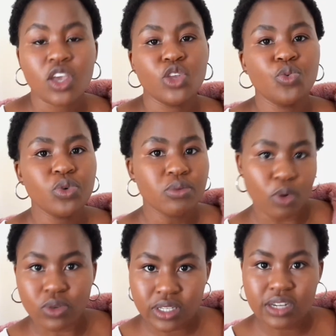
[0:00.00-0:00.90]
you would
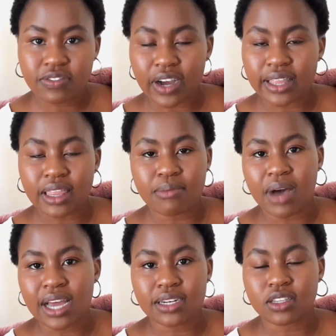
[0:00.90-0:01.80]
mostly find them
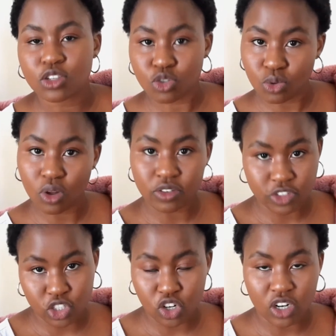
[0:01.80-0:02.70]
under the School of
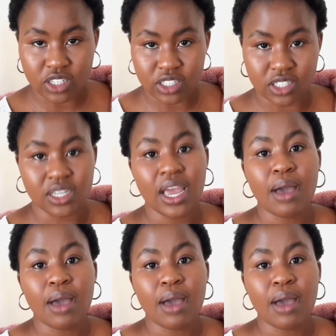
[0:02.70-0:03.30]
Geology.